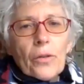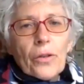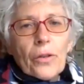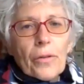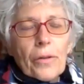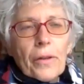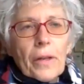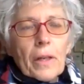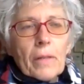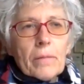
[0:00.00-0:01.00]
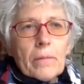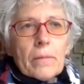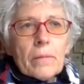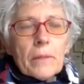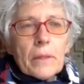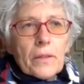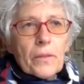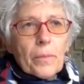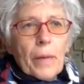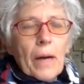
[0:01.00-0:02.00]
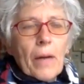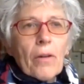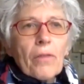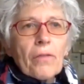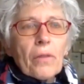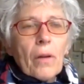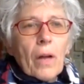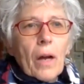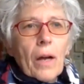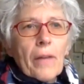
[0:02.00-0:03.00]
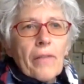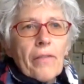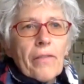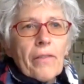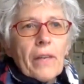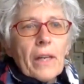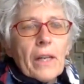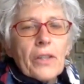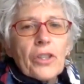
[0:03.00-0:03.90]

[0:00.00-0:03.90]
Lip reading: you, Dorothy. It's powerful. I feel the